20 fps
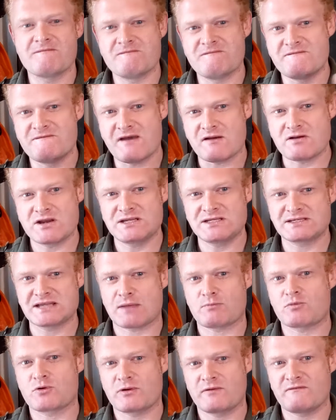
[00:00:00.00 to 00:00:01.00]
very
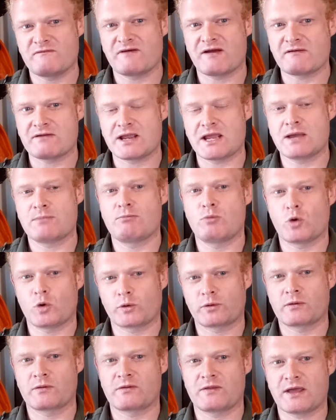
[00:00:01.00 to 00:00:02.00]
separate, very
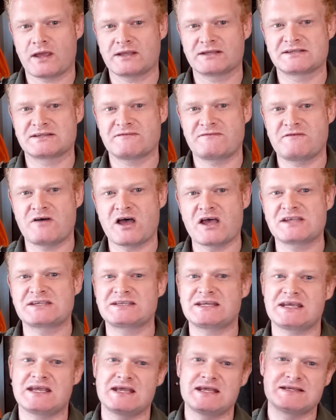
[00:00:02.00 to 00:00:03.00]
important things. The
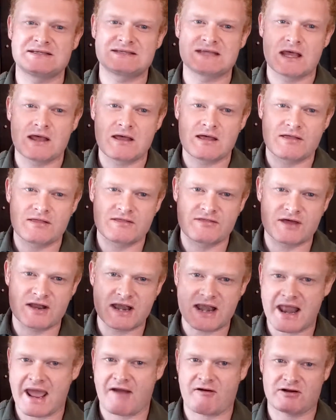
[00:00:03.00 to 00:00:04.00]
first is the
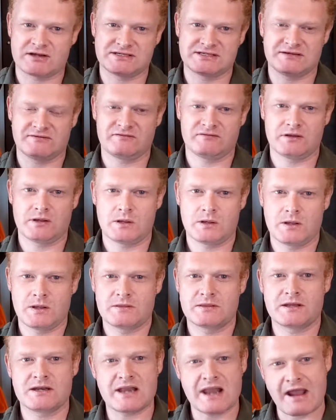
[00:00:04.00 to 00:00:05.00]
narrative.
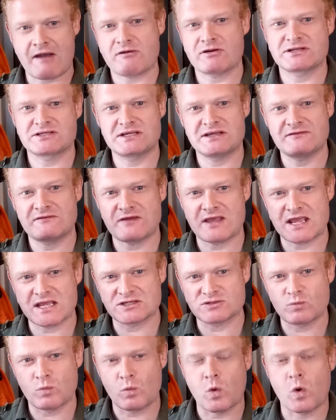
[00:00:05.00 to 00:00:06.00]
The narrative
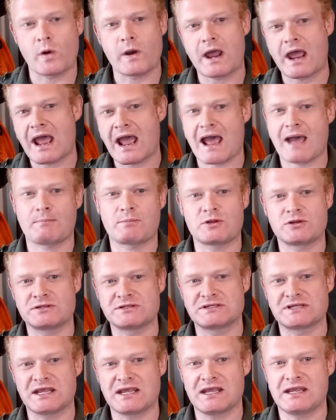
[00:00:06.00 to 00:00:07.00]
is what
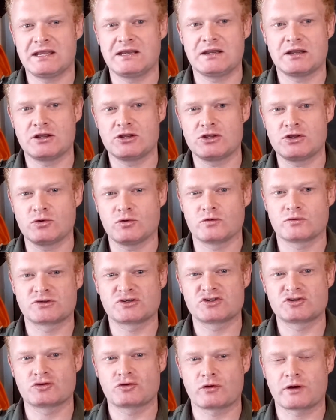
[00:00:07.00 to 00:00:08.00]
happens in your
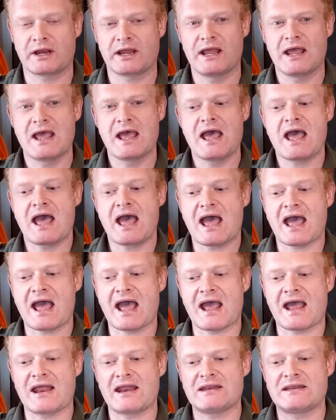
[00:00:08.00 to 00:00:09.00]
story,
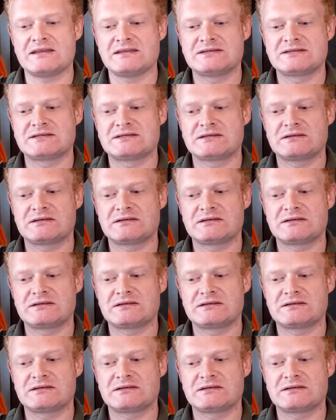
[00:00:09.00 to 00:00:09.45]
and, and